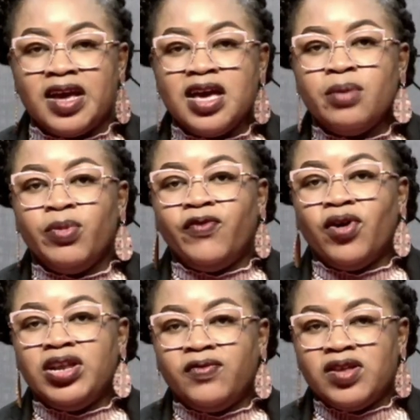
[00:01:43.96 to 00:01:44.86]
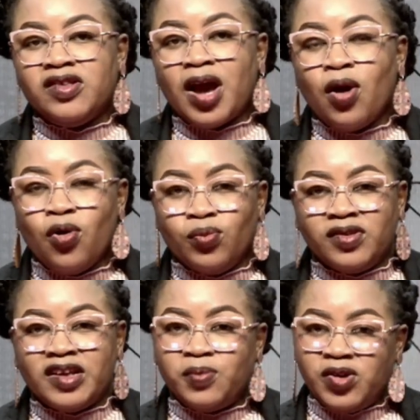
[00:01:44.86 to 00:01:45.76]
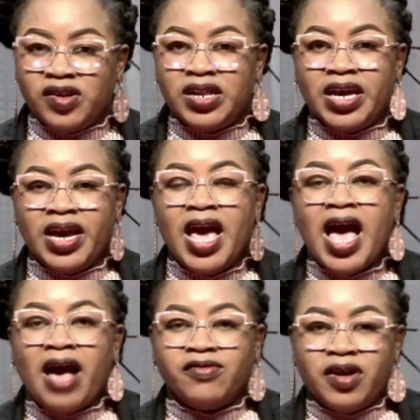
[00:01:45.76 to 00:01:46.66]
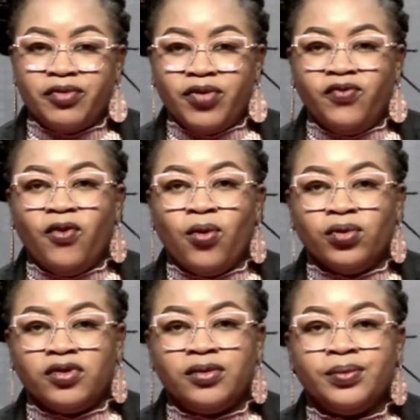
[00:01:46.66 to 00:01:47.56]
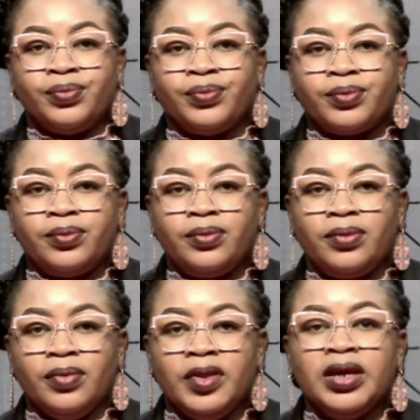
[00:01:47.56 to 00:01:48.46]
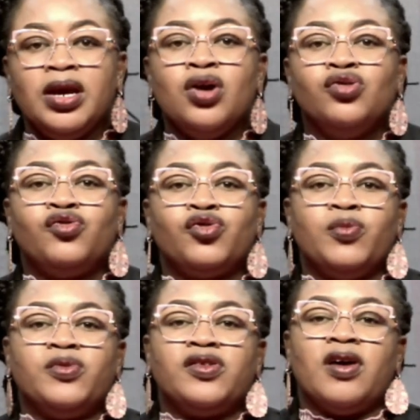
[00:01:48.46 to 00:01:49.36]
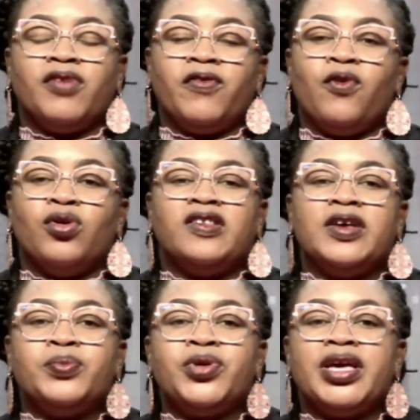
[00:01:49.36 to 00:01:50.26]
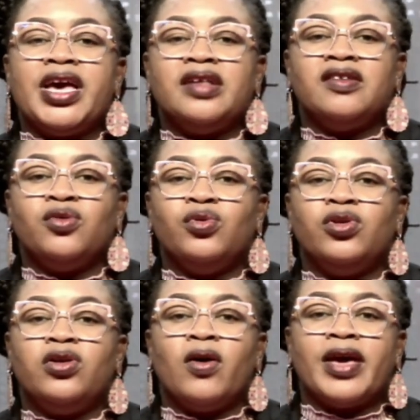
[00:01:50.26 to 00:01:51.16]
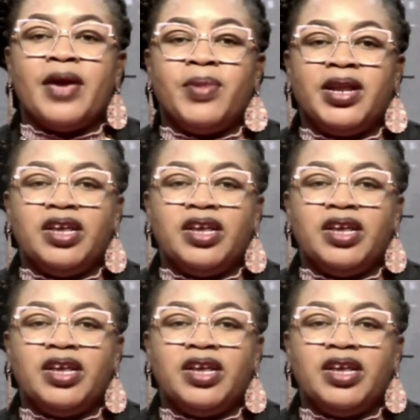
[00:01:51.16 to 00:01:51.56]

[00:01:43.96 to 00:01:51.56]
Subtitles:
before leaving their homes, especially after rainfalls. Troops of the 14th Brigade Goodluck Ebele